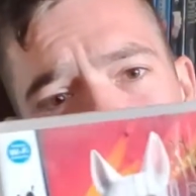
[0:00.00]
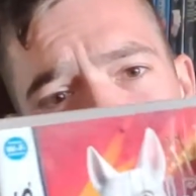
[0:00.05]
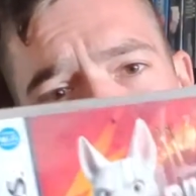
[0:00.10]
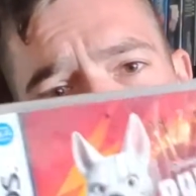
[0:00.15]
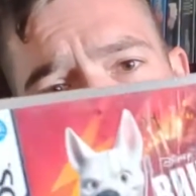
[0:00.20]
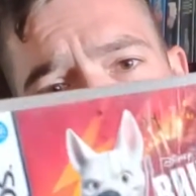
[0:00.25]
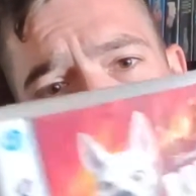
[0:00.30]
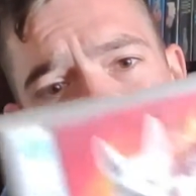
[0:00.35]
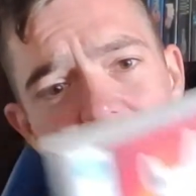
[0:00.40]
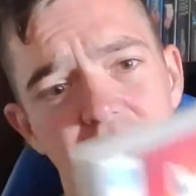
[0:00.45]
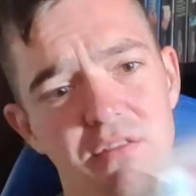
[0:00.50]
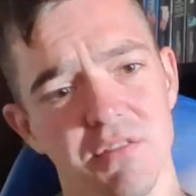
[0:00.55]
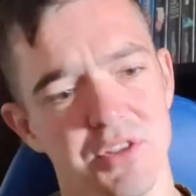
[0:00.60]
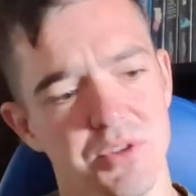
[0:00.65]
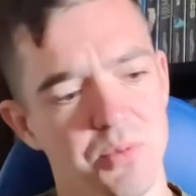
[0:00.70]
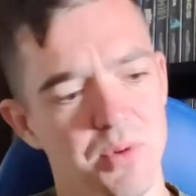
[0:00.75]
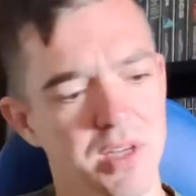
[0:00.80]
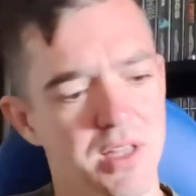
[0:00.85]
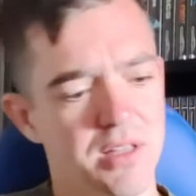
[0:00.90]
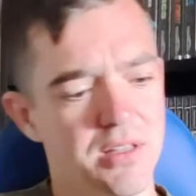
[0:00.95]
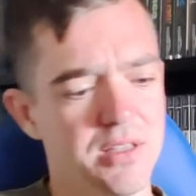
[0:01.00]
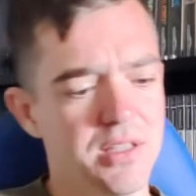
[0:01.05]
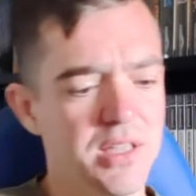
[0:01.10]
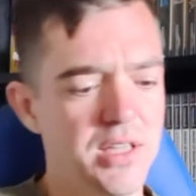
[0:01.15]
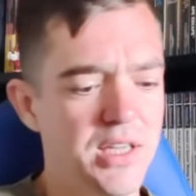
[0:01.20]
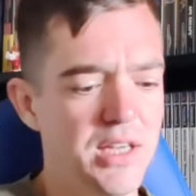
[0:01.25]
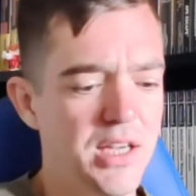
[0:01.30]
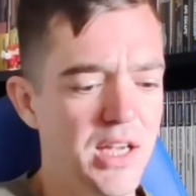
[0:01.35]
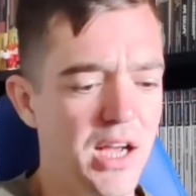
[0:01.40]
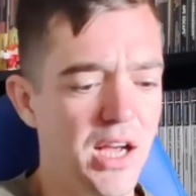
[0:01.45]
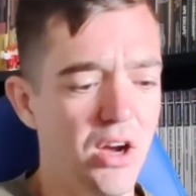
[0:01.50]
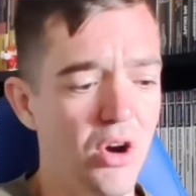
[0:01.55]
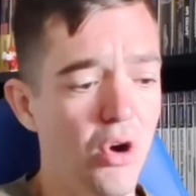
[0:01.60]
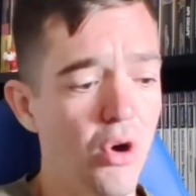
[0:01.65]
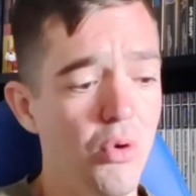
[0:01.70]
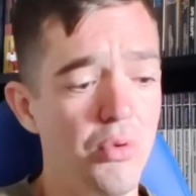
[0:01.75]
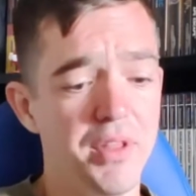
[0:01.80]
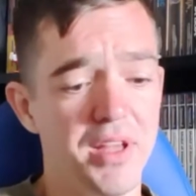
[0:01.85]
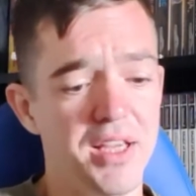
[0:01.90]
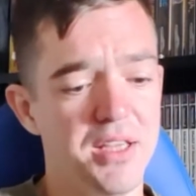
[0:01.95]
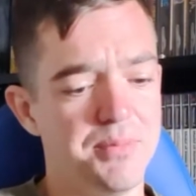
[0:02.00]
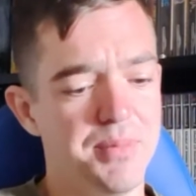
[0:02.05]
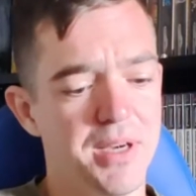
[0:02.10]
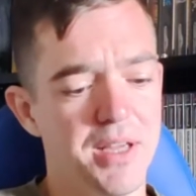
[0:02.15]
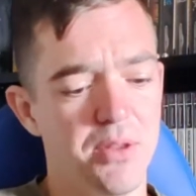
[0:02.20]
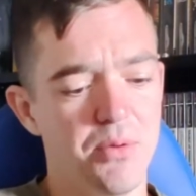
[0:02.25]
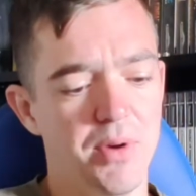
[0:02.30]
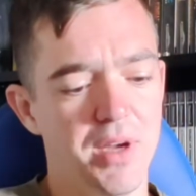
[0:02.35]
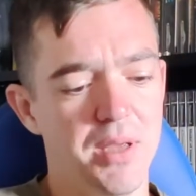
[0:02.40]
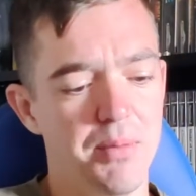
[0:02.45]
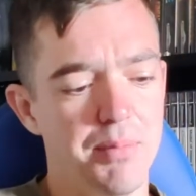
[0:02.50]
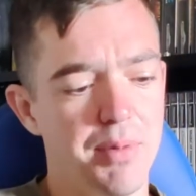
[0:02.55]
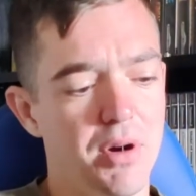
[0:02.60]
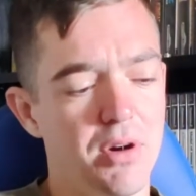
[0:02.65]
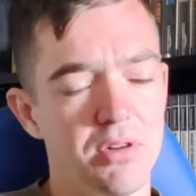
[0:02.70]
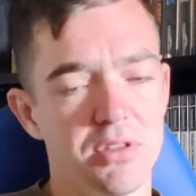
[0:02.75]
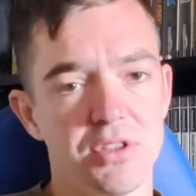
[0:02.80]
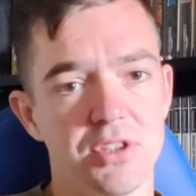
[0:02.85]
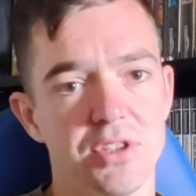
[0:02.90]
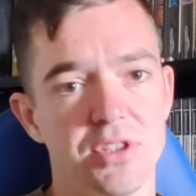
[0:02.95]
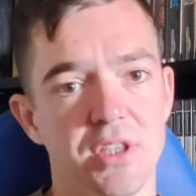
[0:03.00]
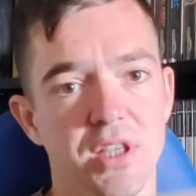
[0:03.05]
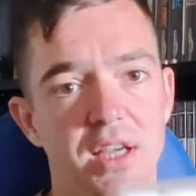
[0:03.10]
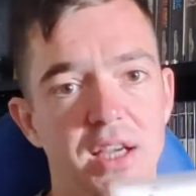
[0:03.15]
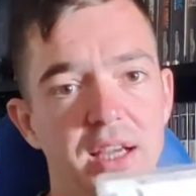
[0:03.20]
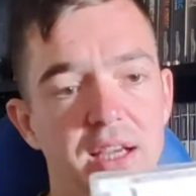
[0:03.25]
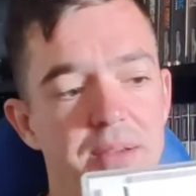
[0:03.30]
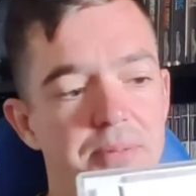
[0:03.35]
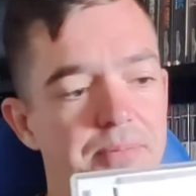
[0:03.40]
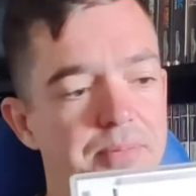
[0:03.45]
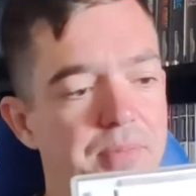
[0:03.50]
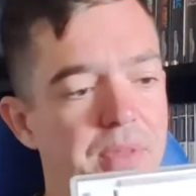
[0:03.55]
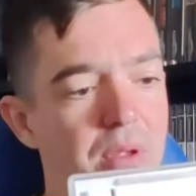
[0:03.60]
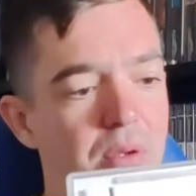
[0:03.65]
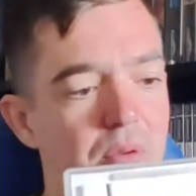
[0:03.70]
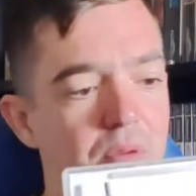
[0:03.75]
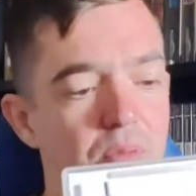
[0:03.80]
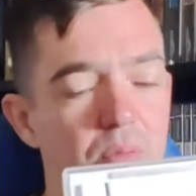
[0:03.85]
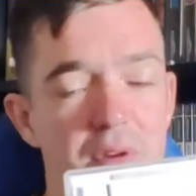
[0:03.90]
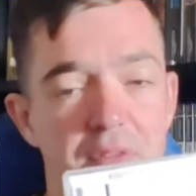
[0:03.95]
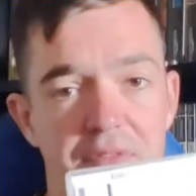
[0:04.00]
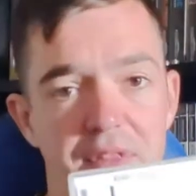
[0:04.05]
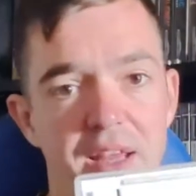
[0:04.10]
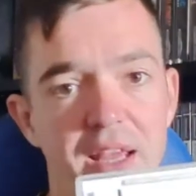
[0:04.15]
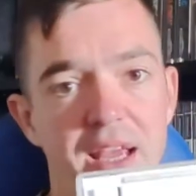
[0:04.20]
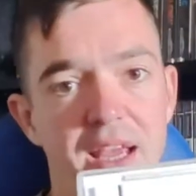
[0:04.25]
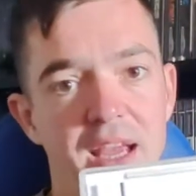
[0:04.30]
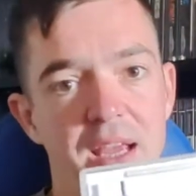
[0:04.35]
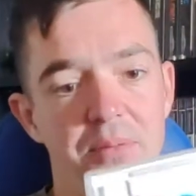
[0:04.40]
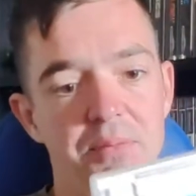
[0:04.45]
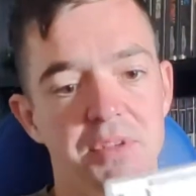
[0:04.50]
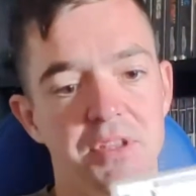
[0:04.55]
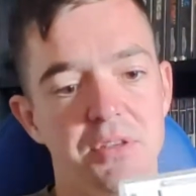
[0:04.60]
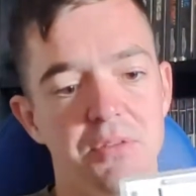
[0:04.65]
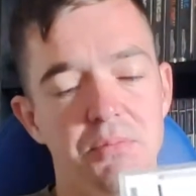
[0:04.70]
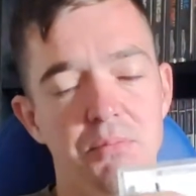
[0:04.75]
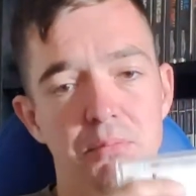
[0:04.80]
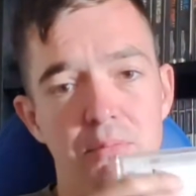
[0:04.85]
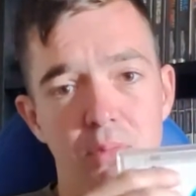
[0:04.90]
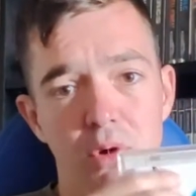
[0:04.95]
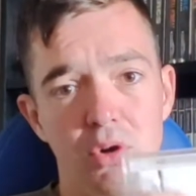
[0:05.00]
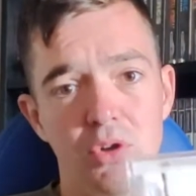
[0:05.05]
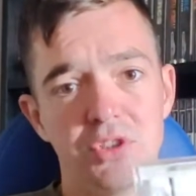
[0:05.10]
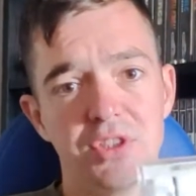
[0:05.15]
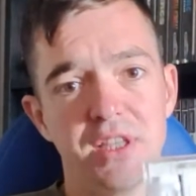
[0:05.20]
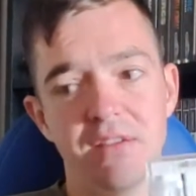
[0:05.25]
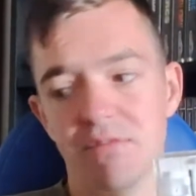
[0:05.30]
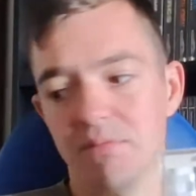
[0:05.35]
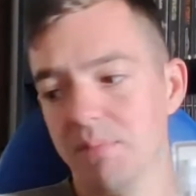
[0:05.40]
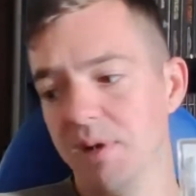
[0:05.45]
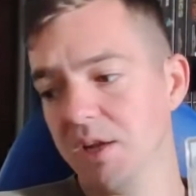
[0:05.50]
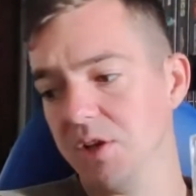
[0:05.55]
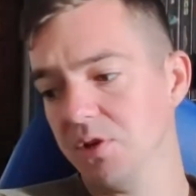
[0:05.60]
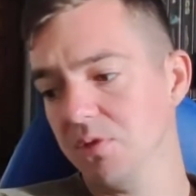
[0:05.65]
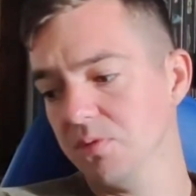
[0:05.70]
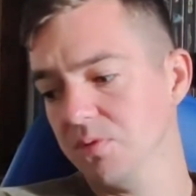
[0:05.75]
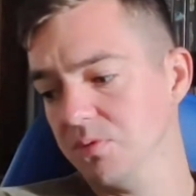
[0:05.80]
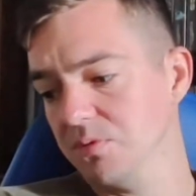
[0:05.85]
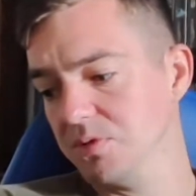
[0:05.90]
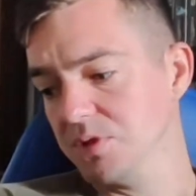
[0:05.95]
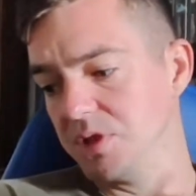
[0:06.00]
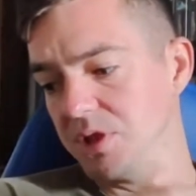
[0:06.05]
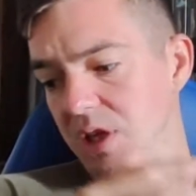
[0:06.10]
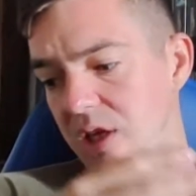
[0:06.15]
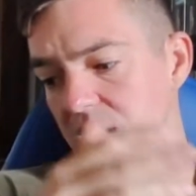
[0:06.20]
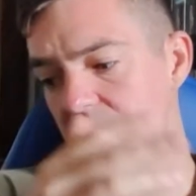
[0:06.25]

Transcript: cover there as well. All these, by the way, are boxed with the games. Most have manuals,